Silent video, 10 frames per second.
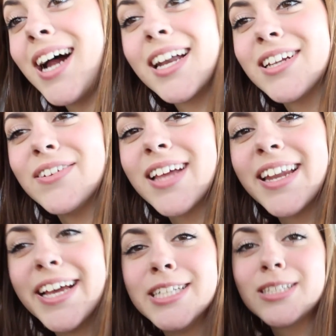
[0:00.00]
I don't know what
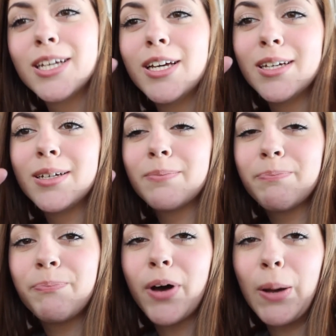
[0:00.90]
that is.
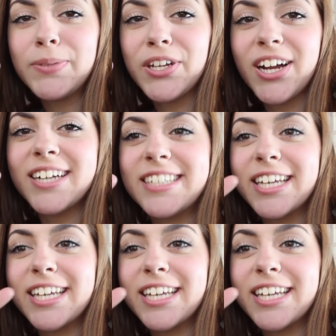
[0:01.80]
You guys